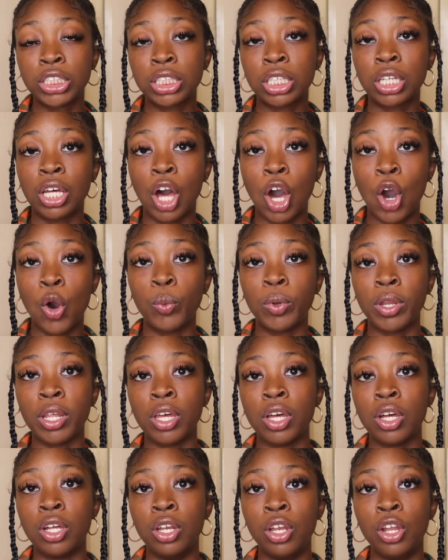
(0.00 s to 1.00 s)
to
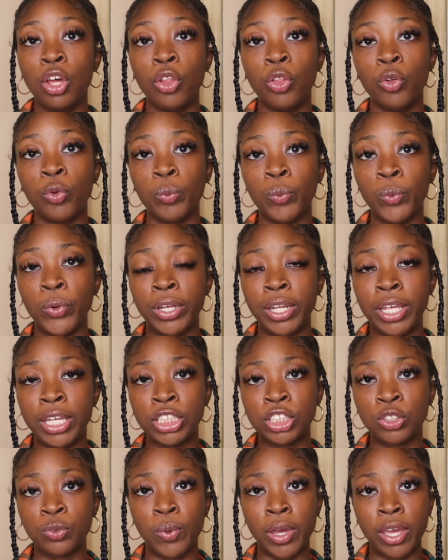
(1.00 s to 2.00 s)
owning another one
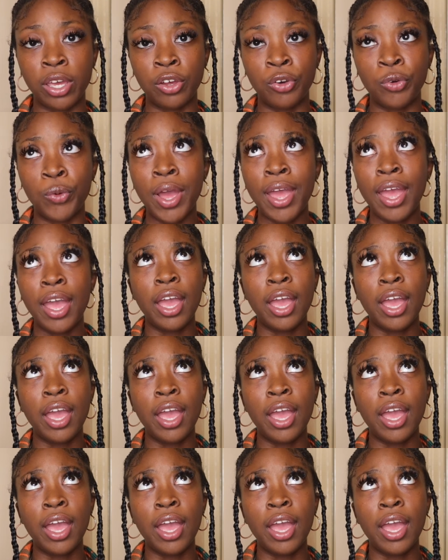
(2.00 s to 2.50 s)
as well.